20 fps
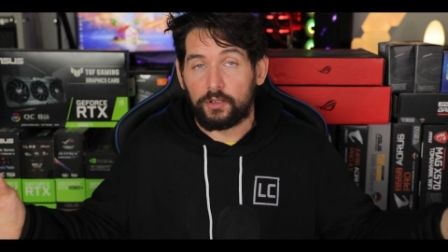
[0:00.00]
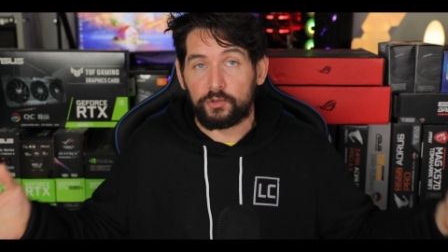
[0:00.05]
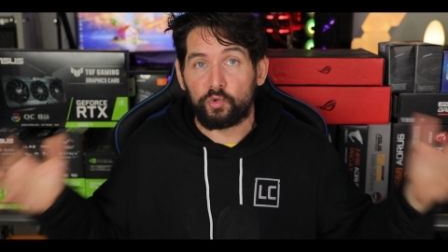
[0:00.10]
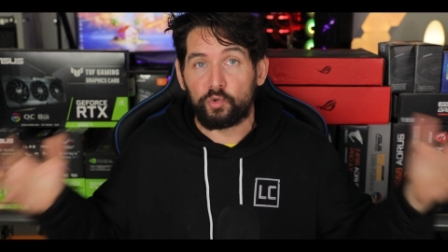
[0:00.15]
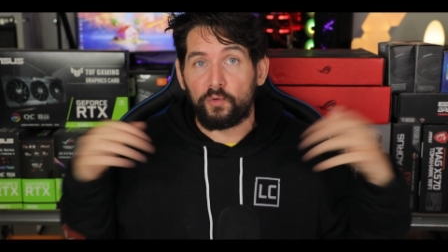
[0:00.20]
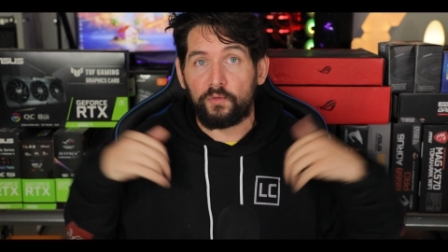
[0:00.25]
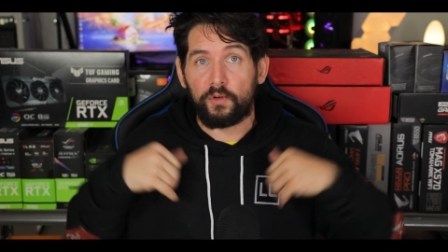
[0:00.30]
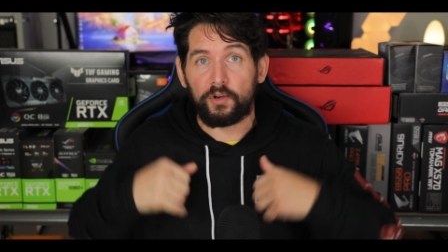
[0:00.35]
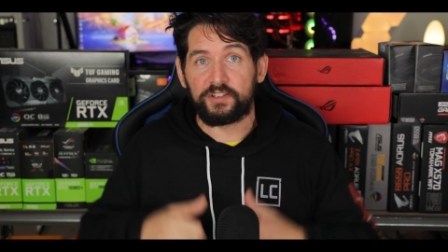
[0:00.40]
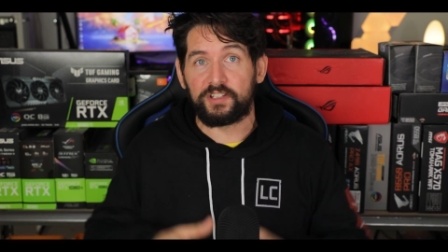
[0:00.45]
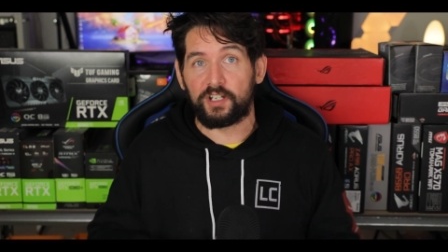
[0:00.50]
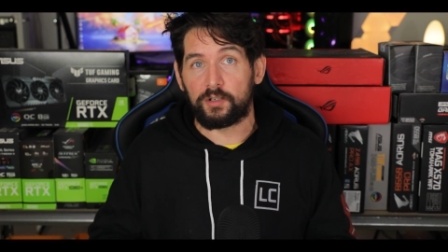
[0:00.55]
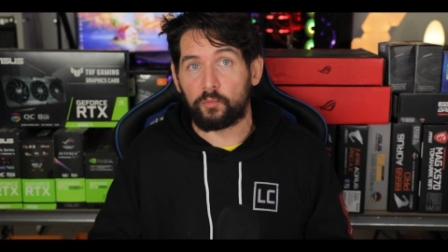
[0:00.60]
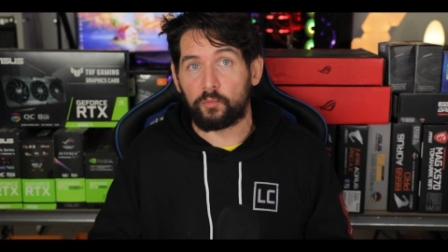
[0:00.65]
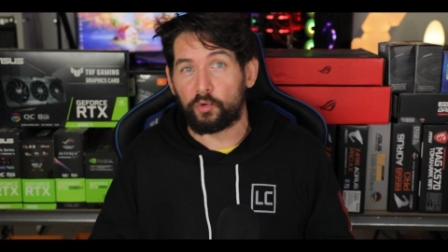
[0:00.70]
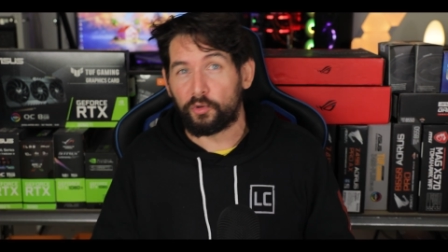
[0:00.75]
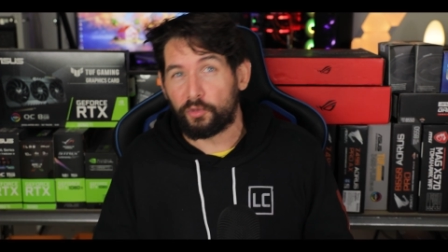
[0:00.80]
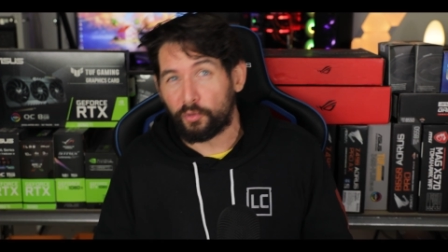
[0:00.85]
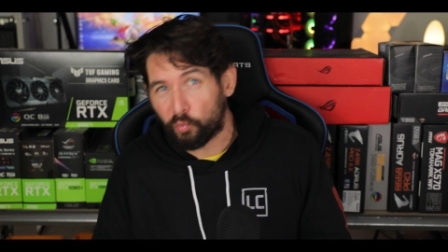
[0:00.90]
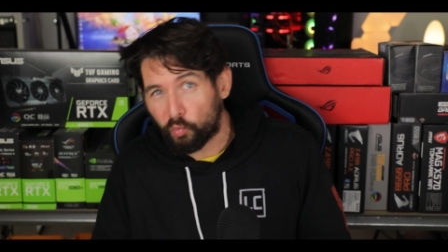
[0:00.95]
to avoid
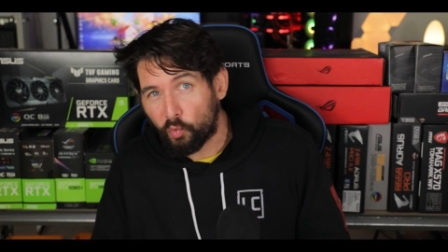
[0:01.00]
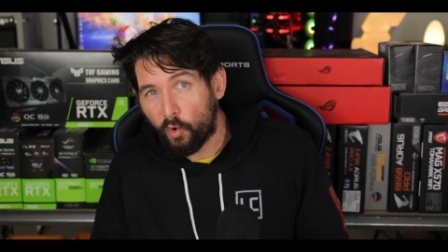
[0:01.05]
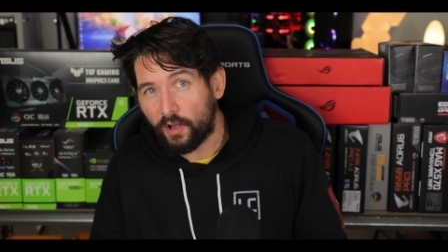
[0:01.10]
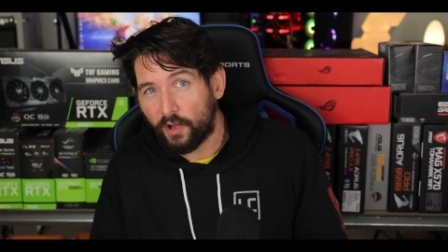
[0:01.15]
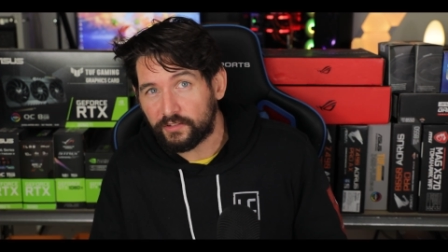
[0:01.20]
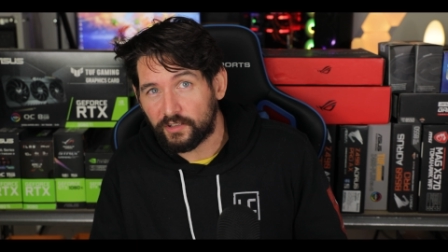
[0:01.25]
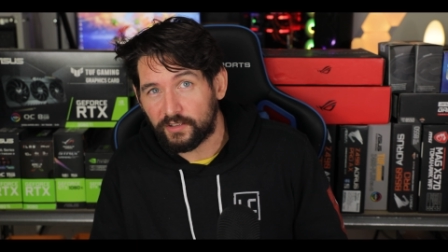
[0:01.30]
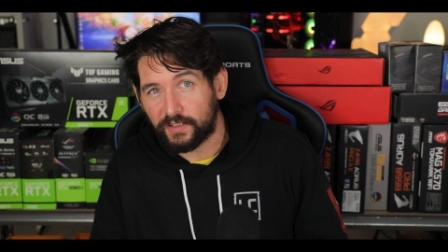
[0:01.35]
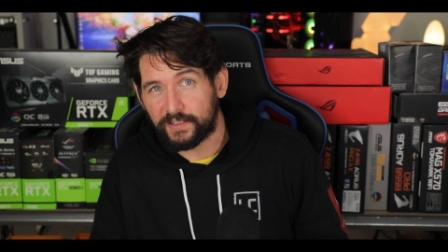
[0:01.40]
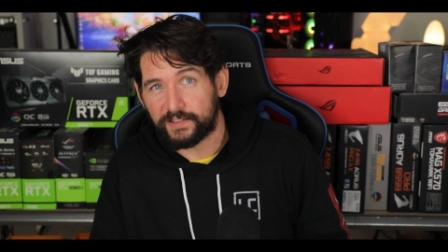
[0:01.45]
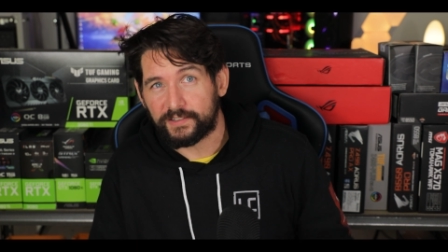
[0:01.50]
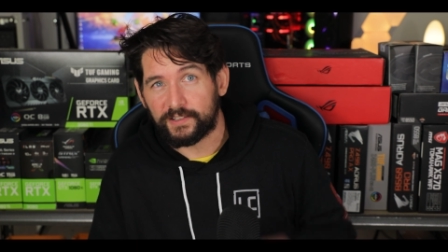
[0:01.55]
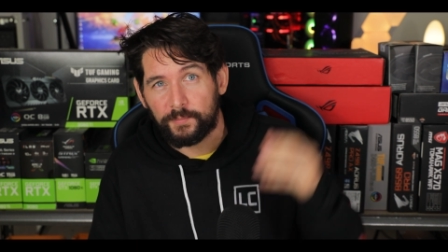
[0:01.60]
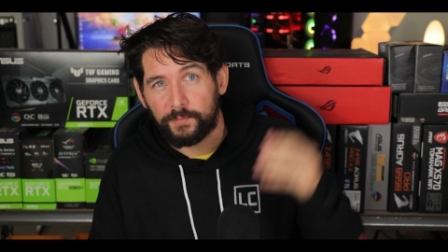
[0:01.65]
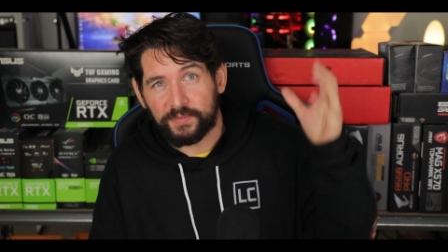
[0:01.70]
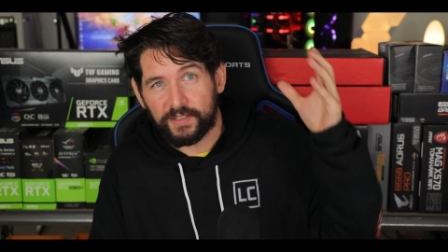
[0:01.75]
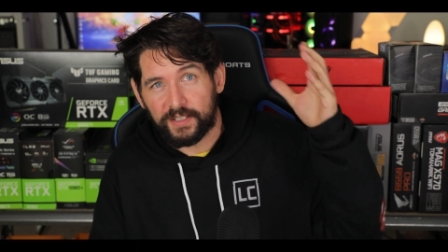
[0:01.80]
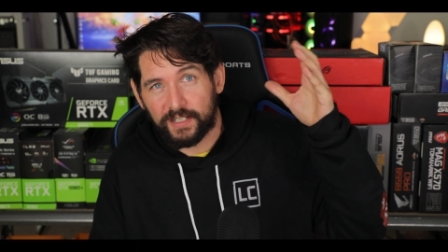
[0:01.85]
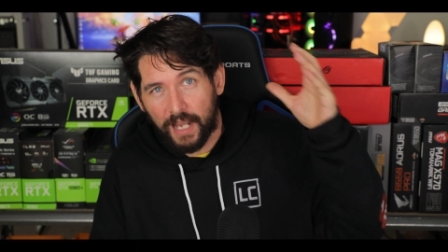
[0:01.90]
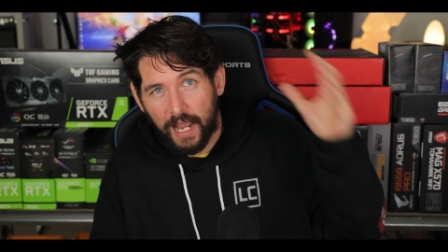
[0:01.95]
thermal throttling,
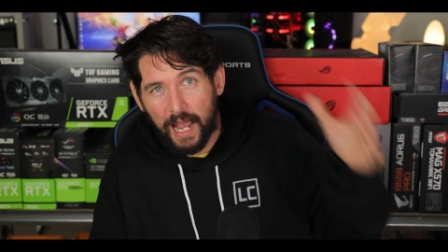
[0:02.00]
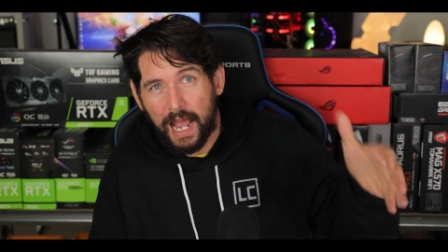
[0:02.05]
something